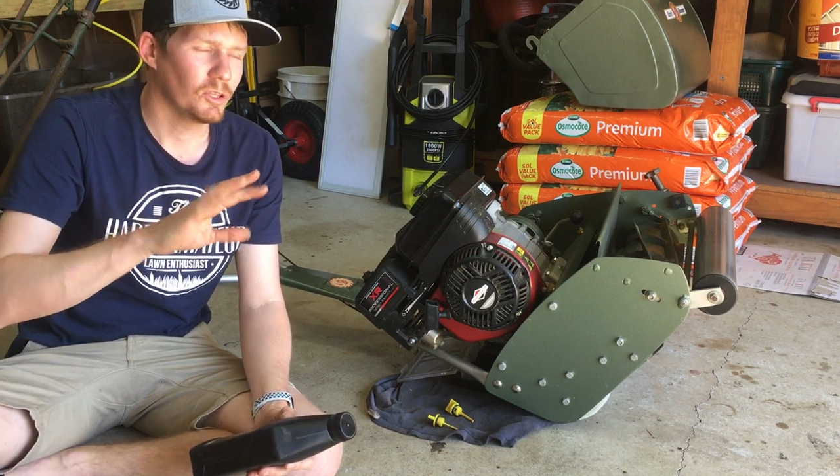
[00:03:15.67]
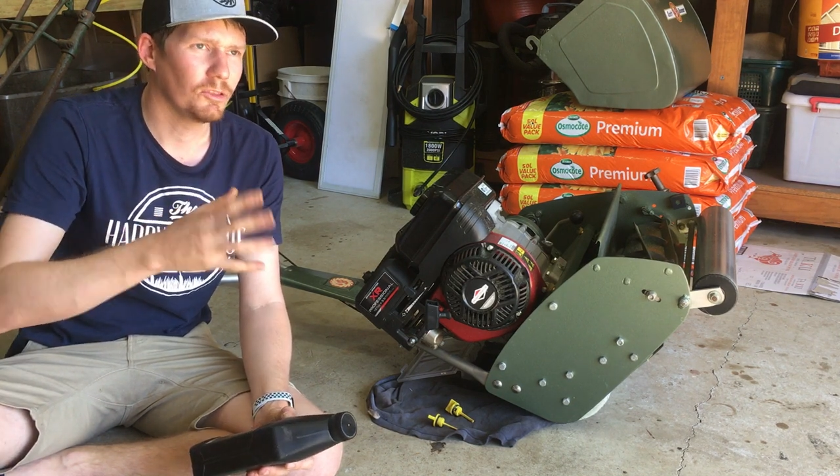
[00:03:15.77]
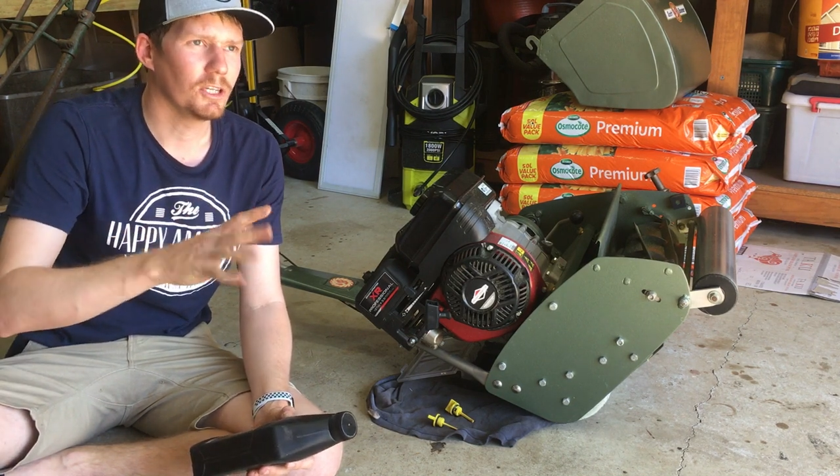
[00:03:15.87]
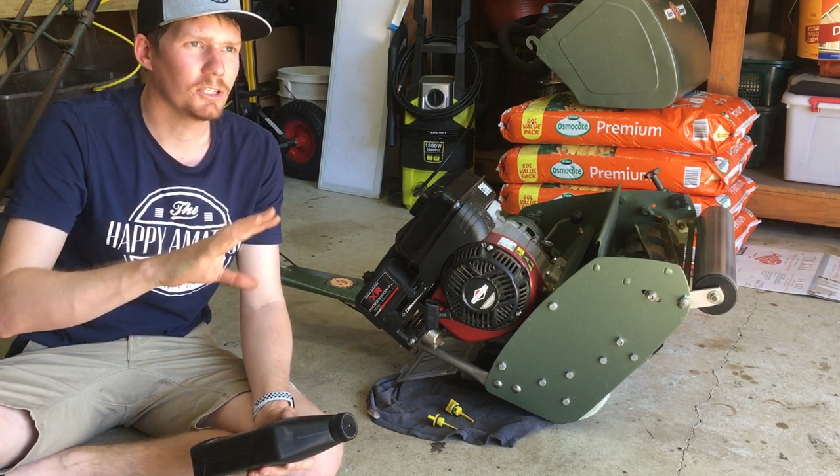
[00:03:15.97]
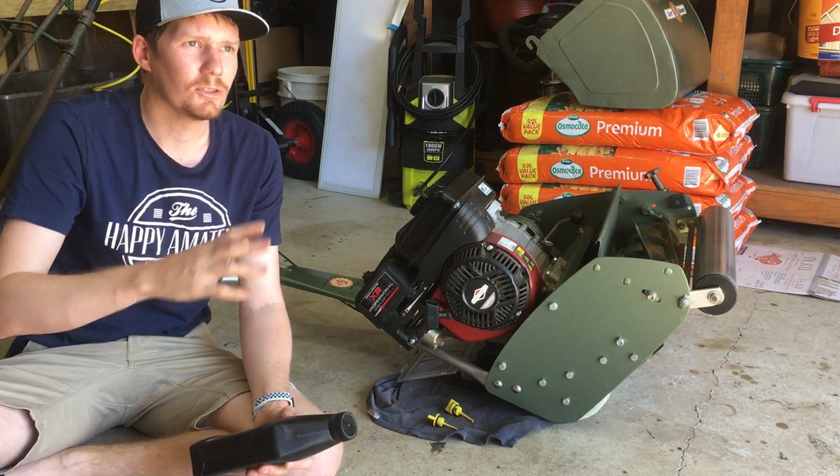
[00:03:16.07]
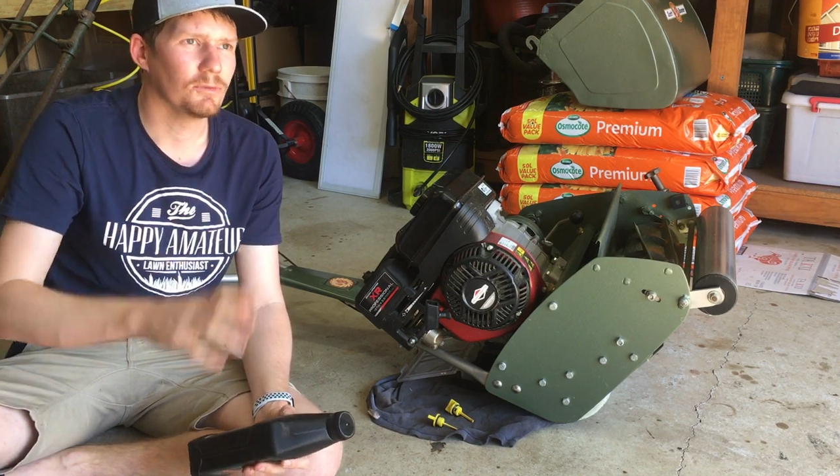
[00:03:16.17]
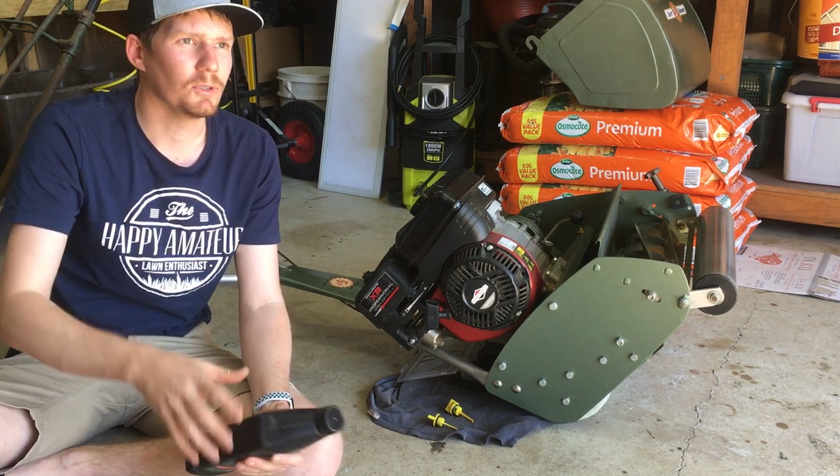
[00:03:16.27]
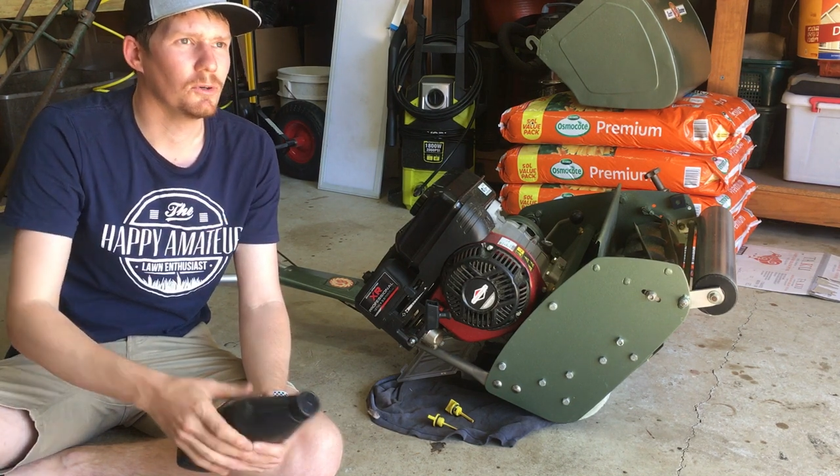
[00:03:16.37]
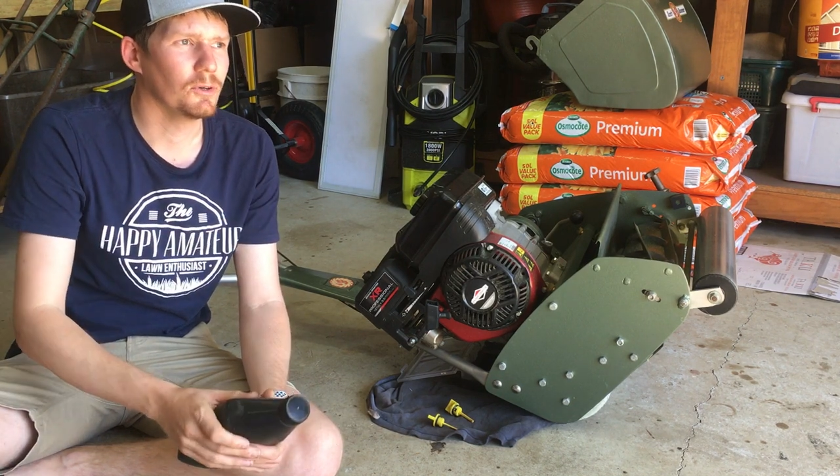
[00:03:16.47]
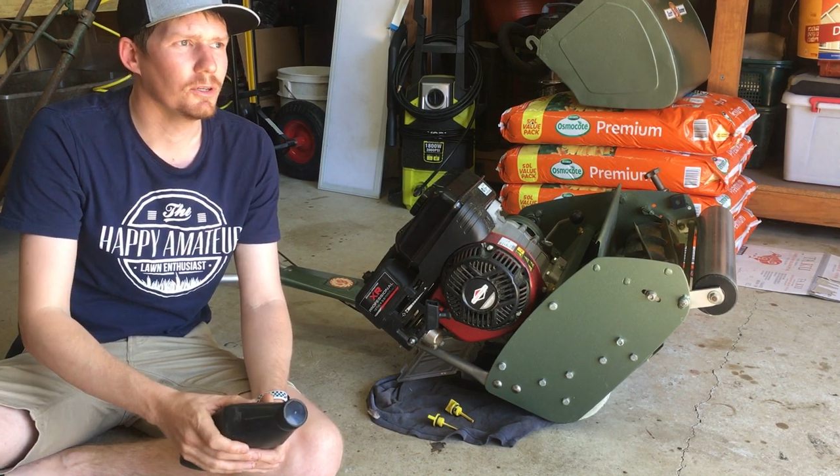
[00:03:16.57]
the thickness of
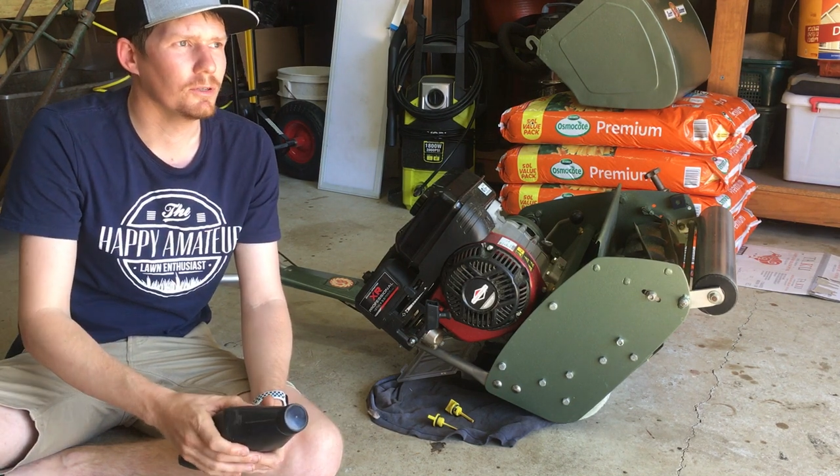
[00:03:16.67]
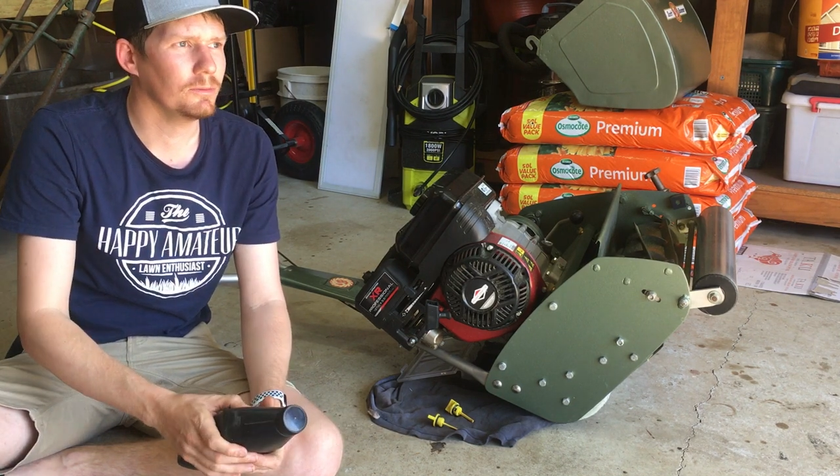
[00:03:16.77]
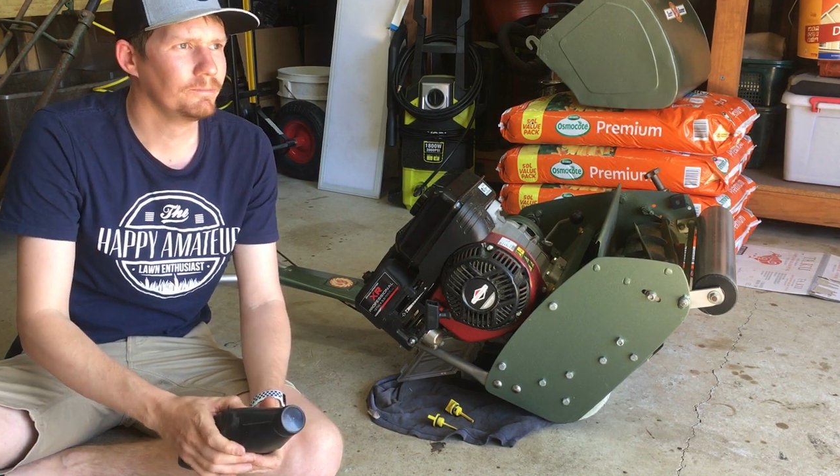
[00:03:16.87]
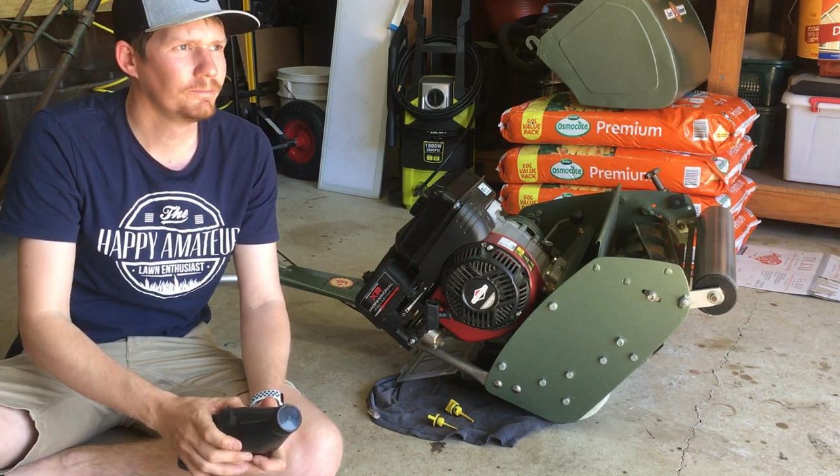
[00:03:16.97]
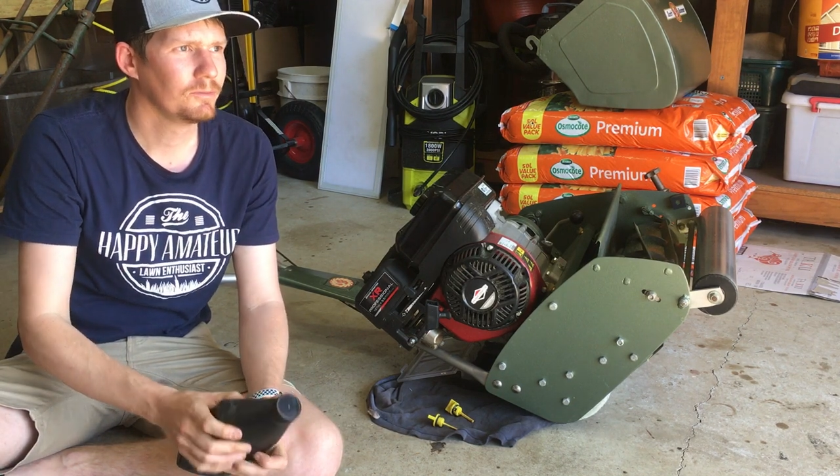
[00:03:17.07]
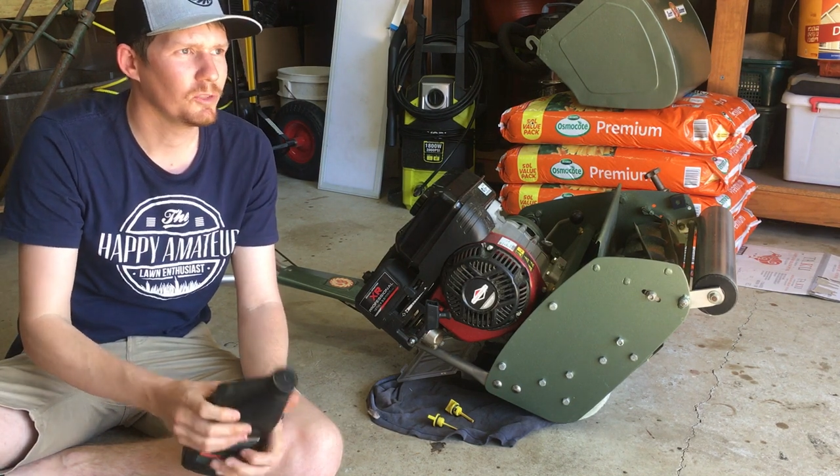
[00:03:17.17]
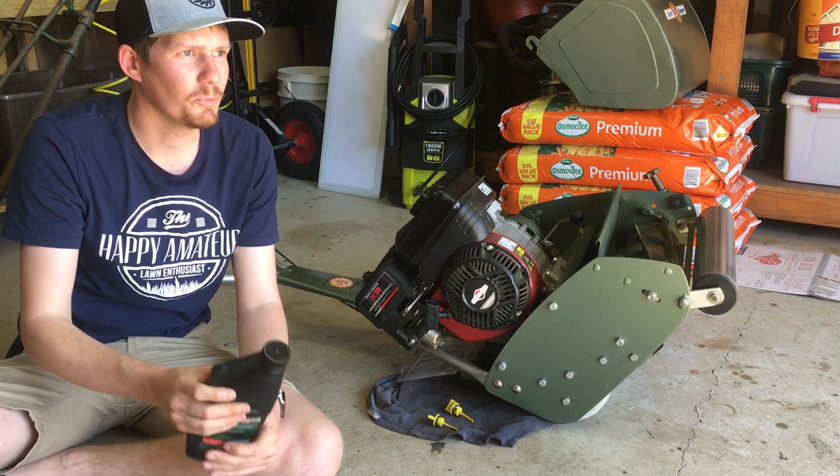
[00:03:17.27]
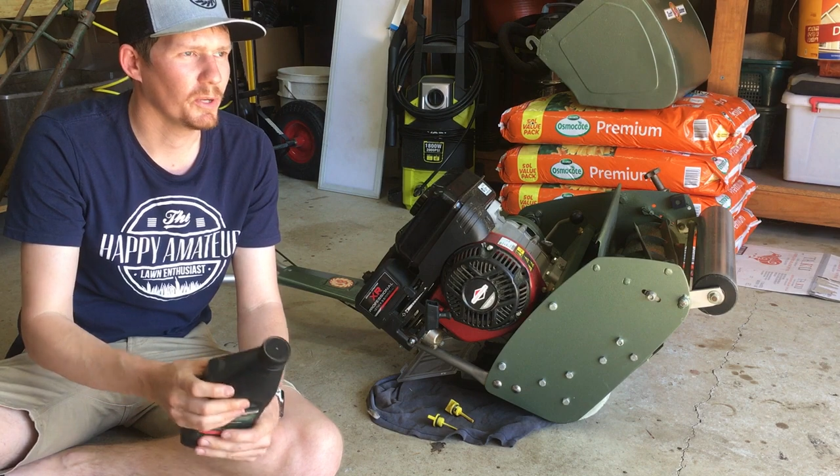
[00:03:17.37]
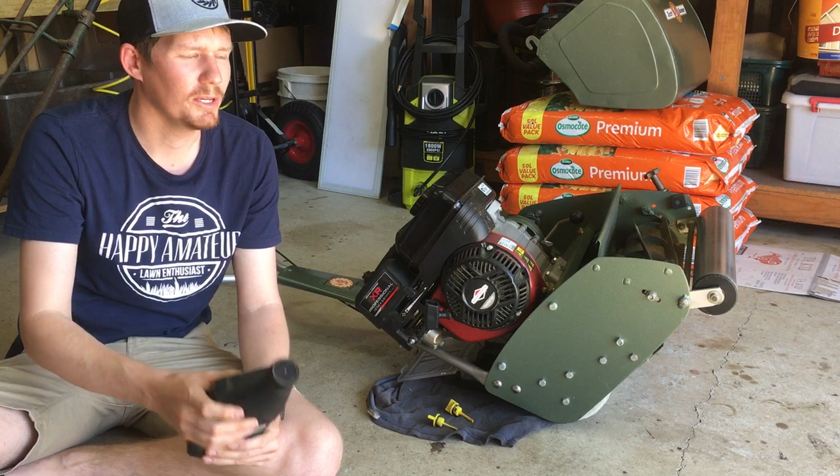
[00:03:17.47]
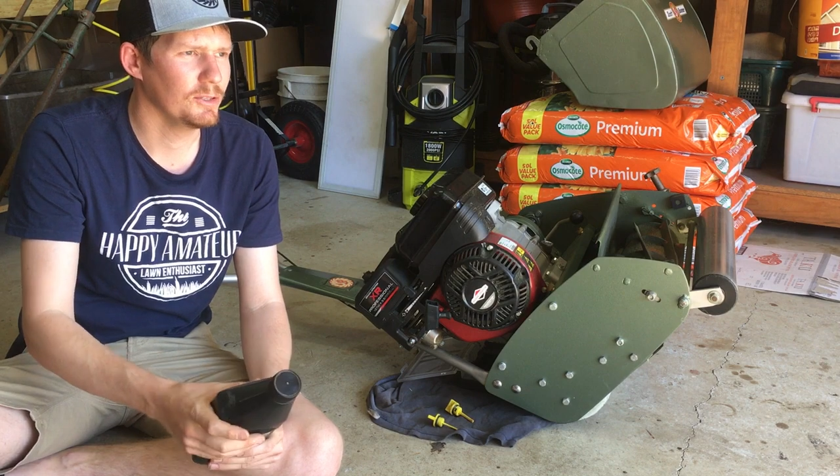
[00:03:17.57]
the oil
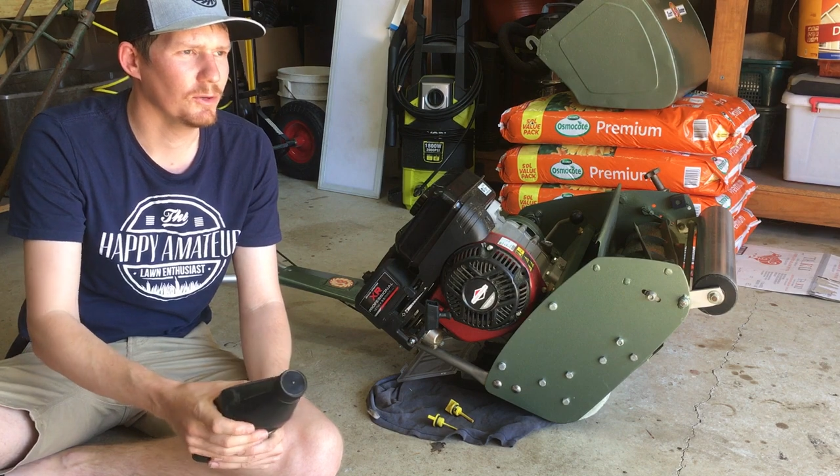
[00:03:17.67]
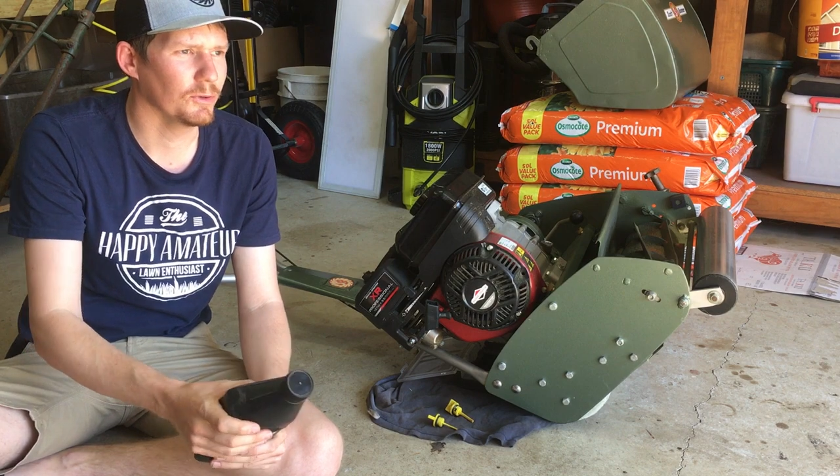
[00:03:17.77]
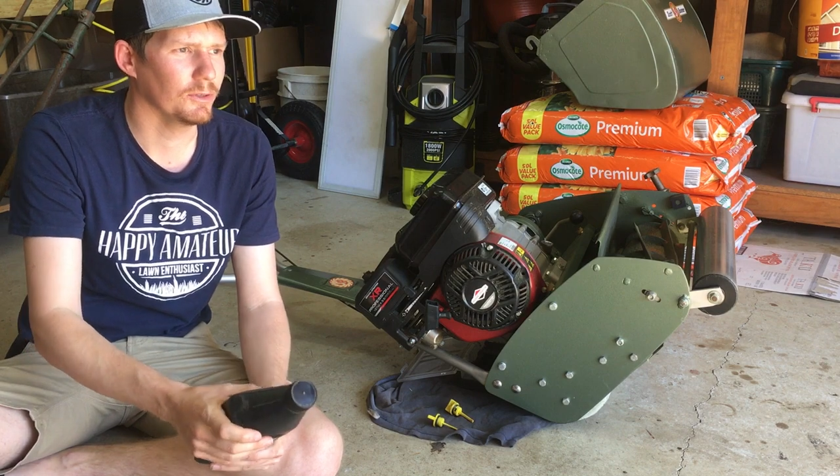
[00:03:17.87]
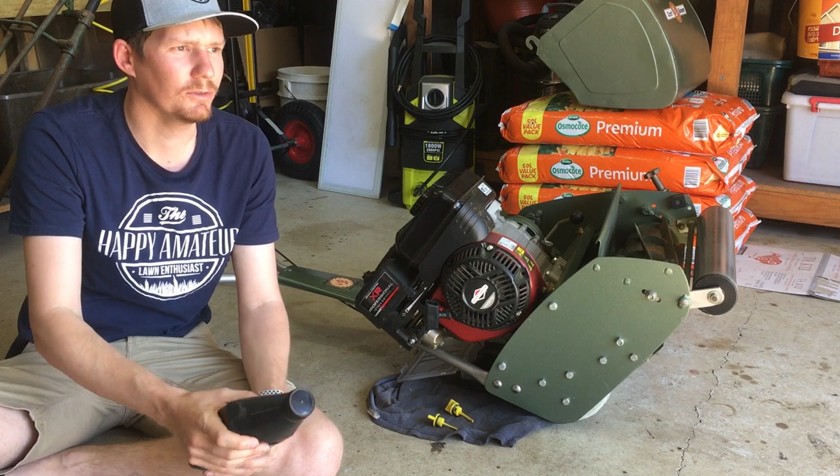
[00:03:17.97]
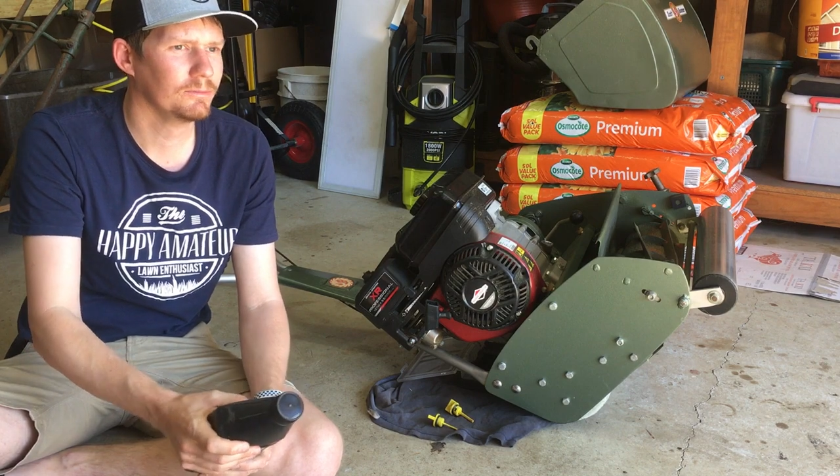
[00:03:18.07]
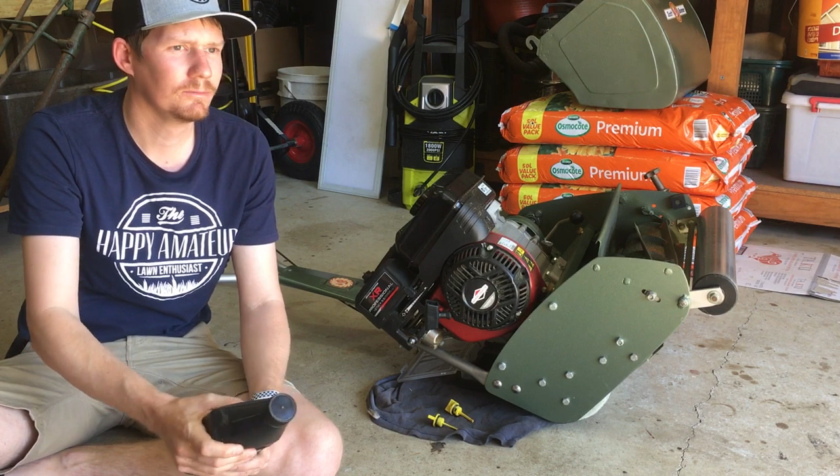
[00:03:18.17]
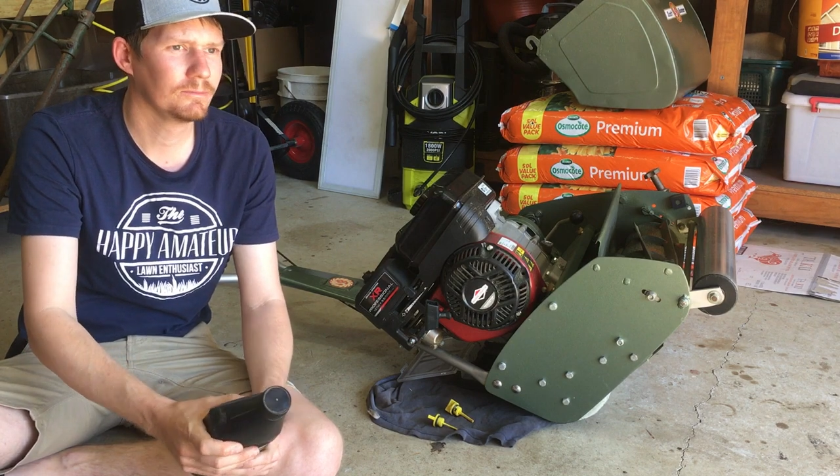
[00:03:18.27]
depends on